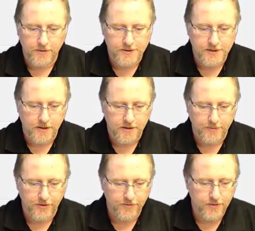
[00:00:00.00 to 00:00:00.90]
We're in slot
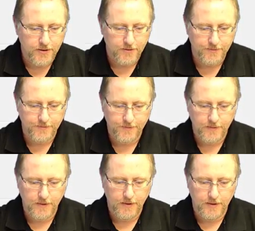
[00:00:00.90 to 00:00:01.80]
number three.
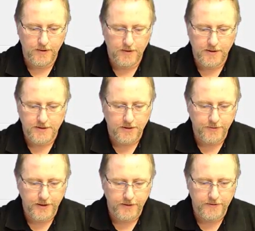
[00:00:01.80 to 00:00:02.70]
That's
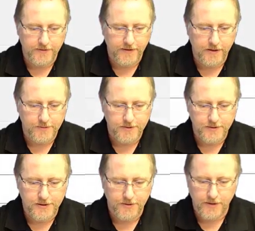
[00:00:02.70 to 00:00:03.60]
all we need to set up. So
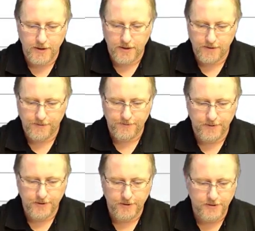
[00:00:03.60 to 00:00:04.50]
we say okay,
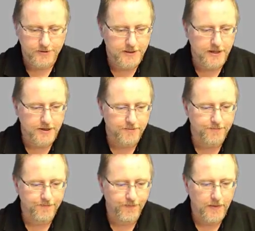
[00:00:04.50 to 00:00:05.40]
close that.
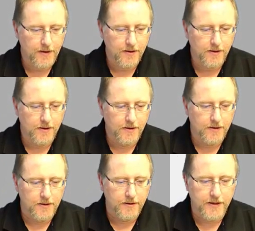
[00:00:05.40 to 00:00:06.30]

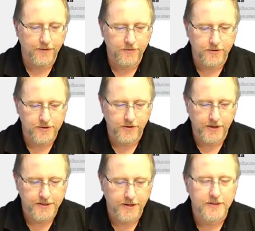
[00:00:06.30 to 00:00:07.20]
And that of course
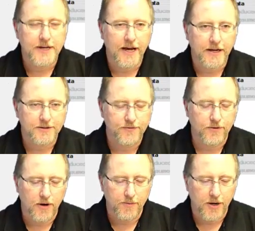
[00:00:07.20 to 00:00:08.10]
creates our tags
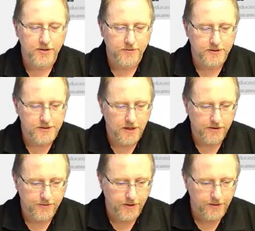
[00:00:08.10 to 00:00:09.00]
for our module in
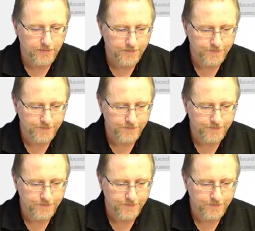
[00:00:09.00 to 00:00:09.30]
slot three.